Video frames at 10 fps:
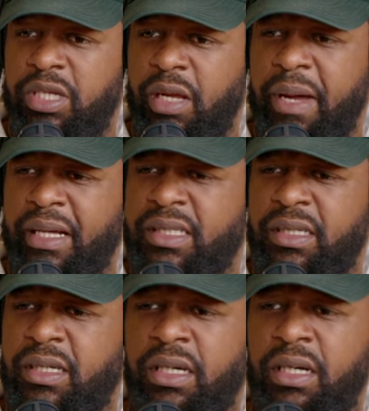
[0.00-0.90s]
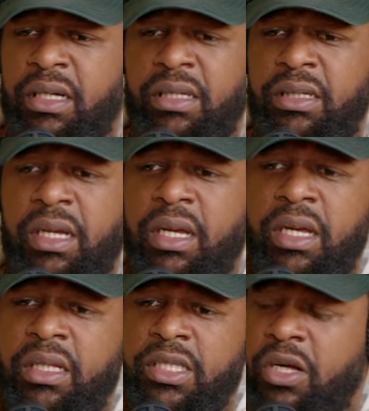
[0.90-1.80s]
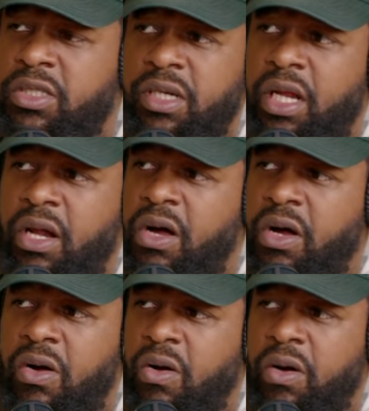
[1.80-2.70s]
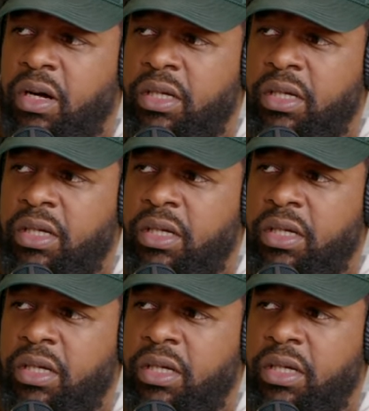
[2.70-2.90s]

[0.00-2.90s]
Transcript: back to Tarleton at all? Or